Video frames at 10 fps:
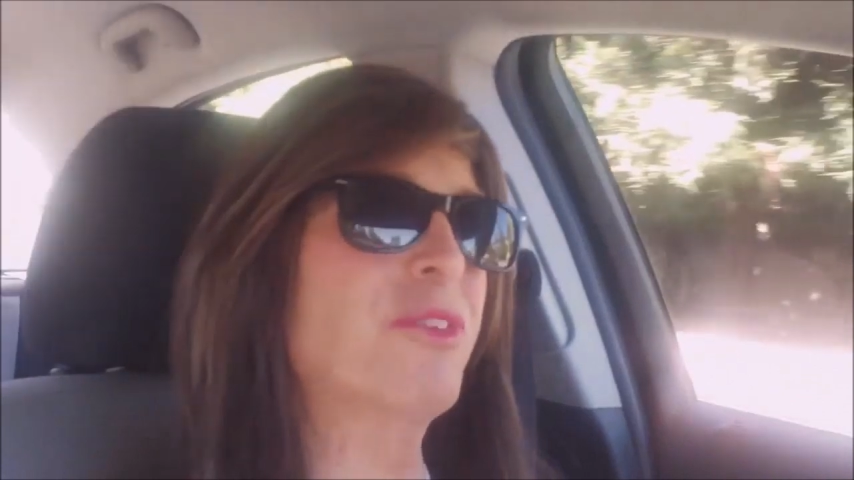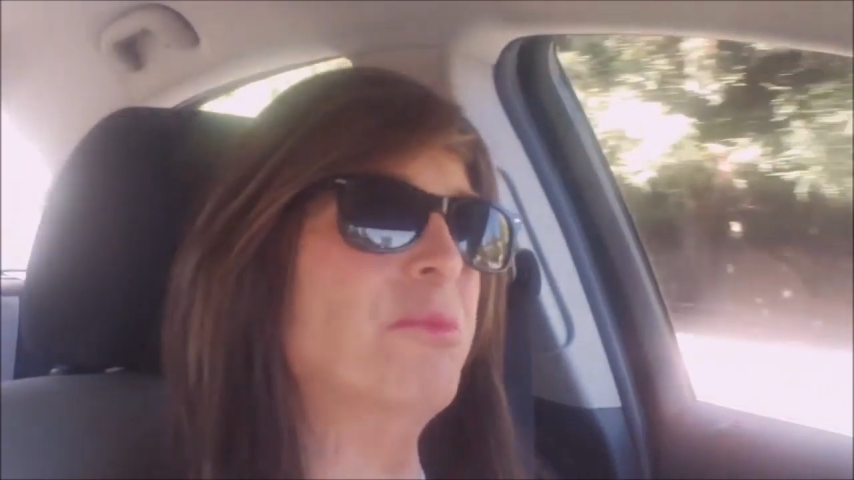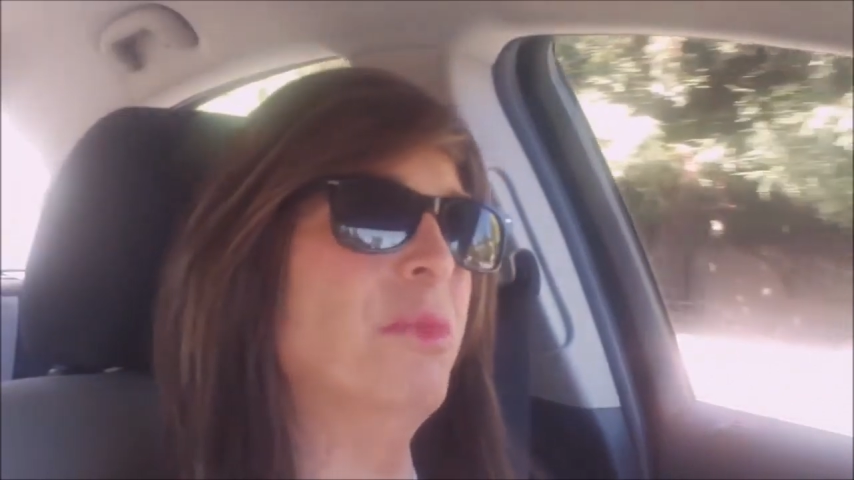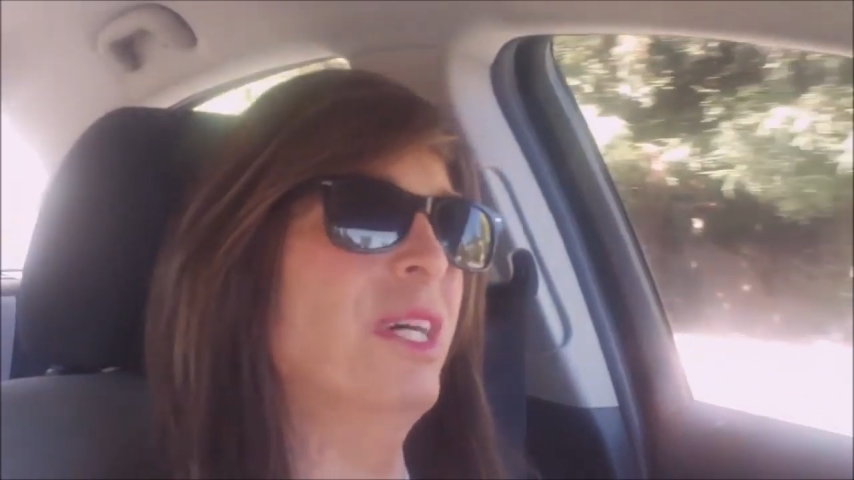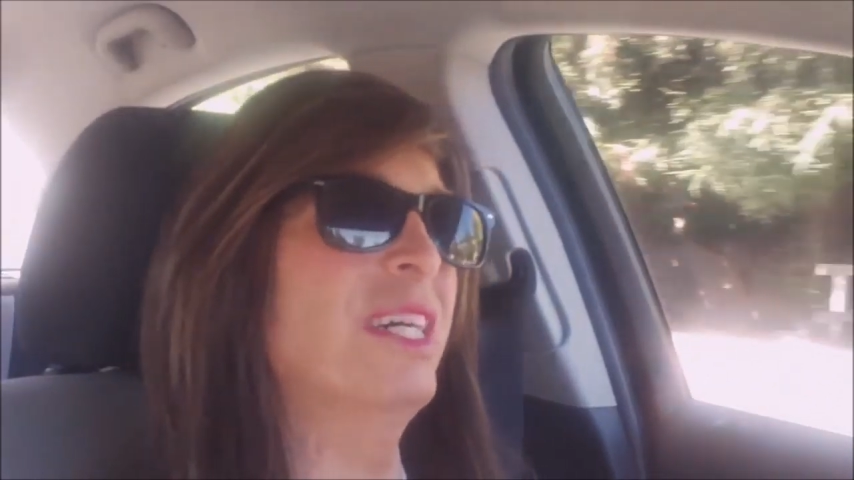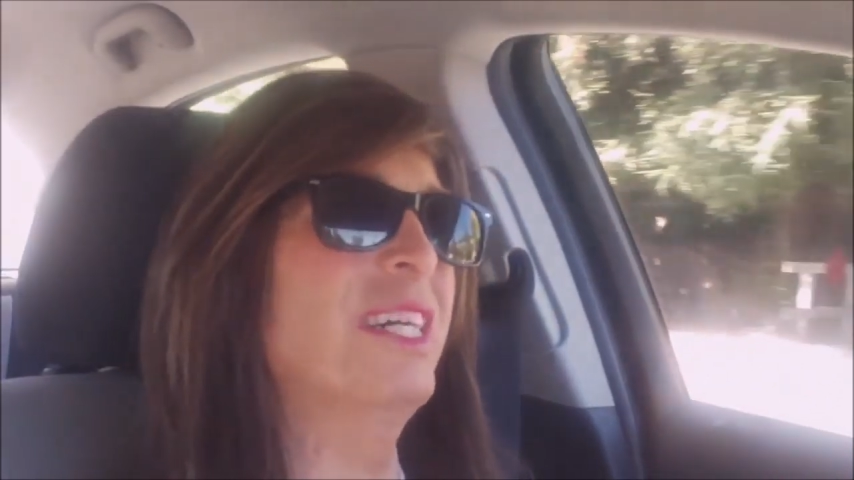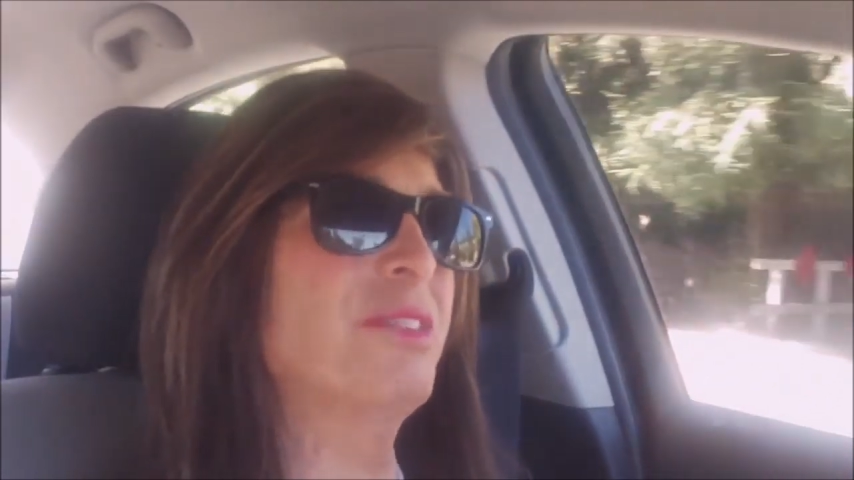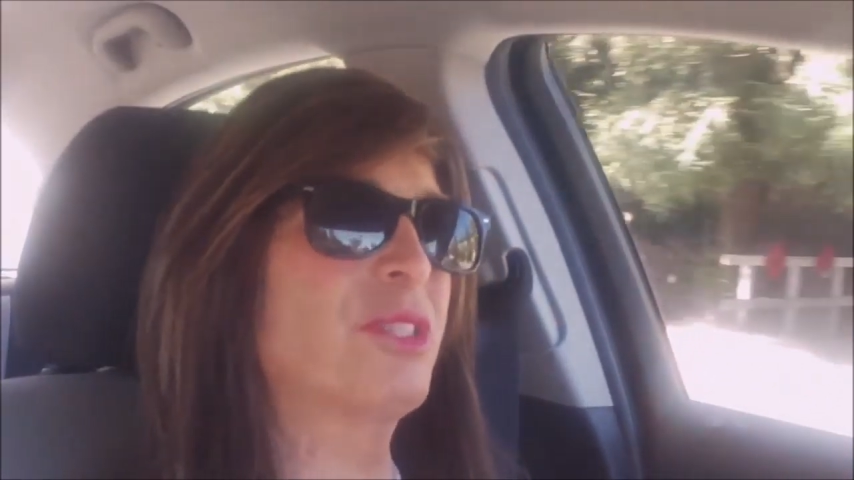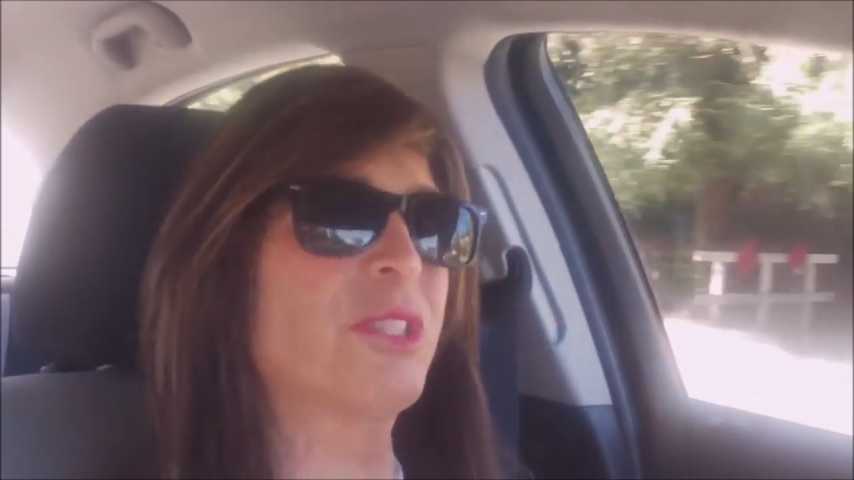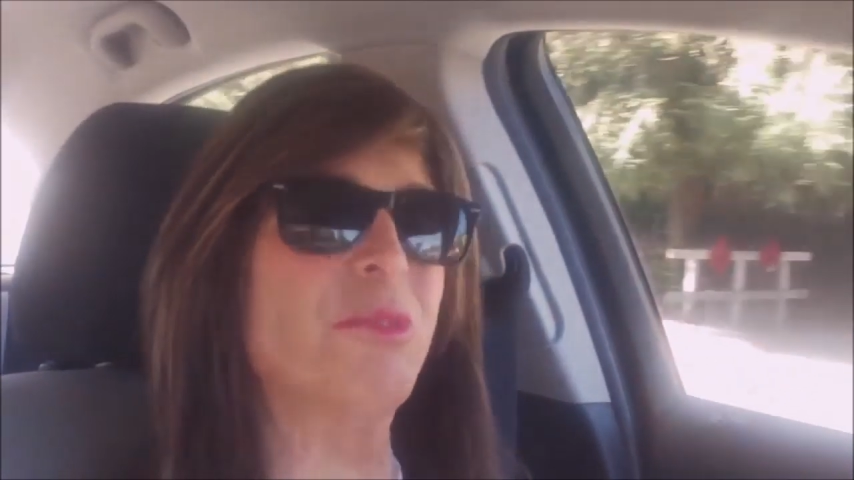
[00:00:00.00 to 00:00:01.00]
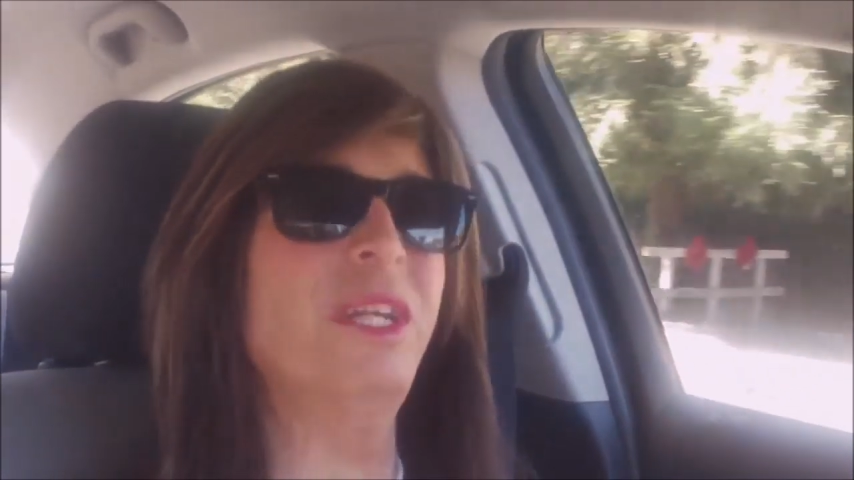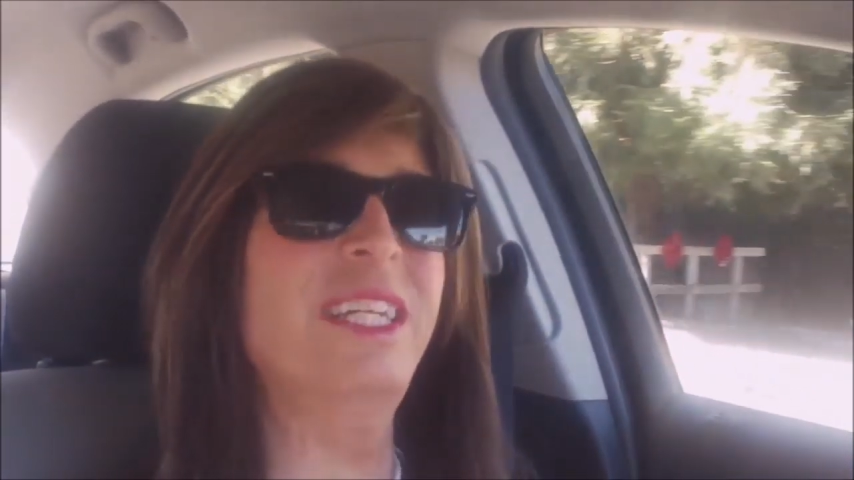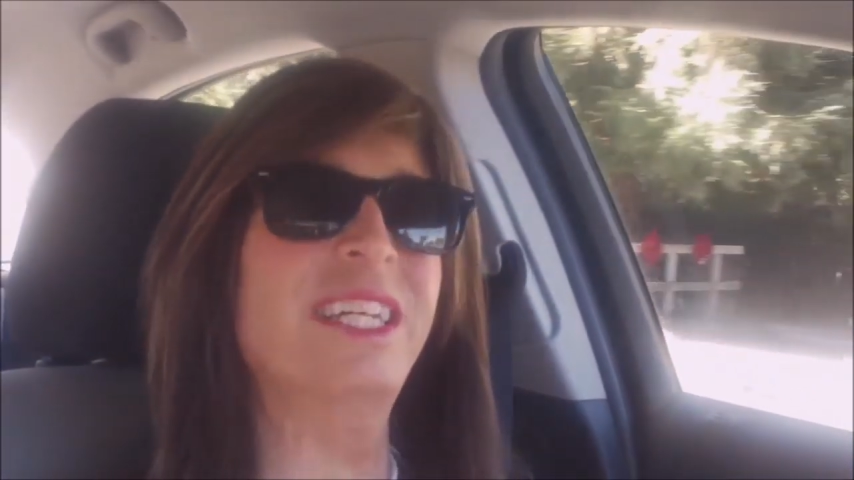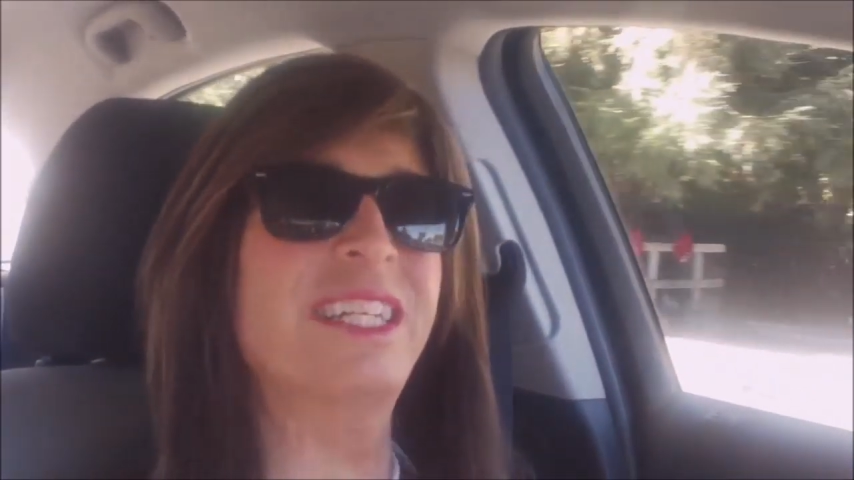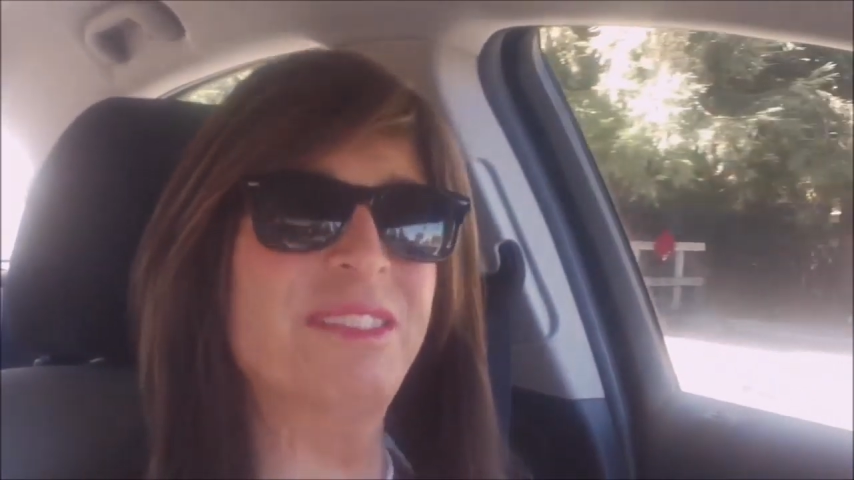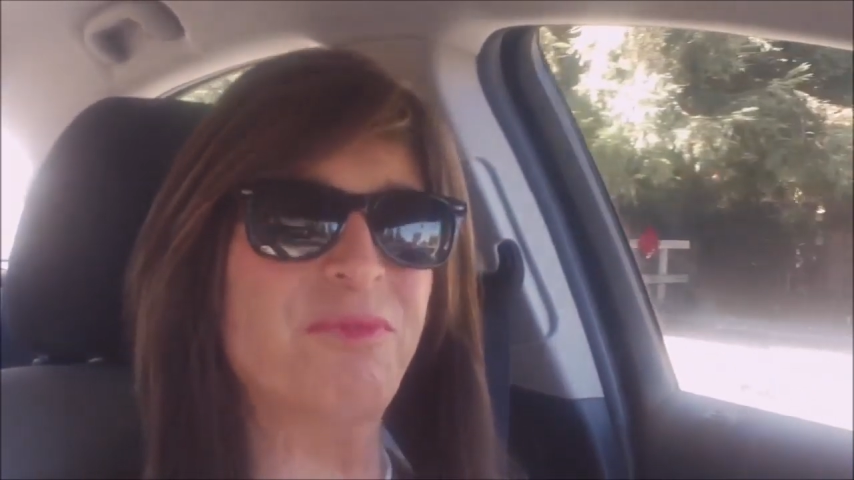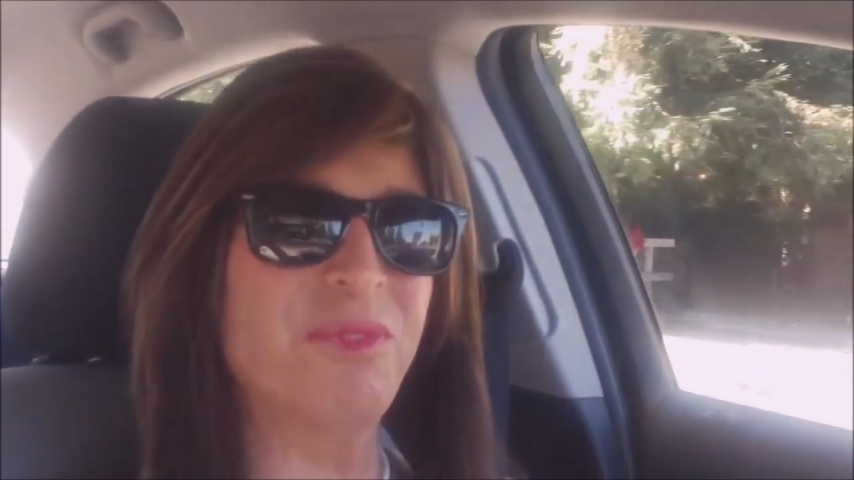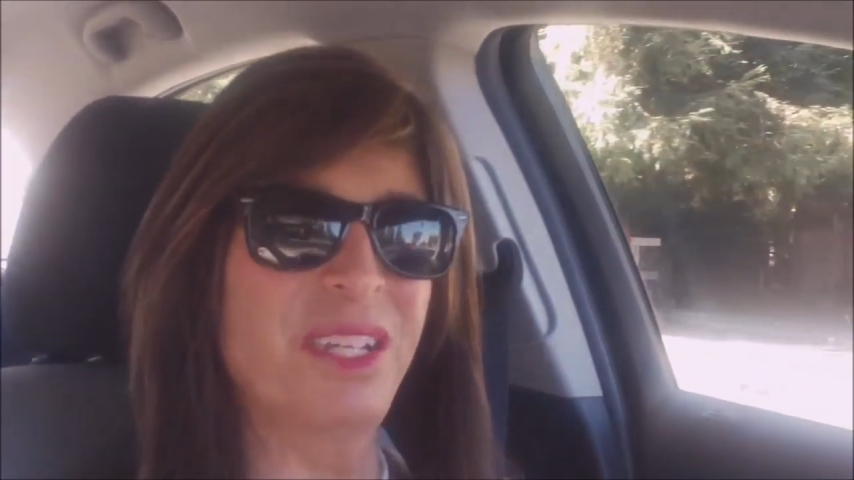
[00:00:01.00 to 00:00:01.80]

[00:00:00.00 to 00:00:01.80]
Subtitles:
from Serena,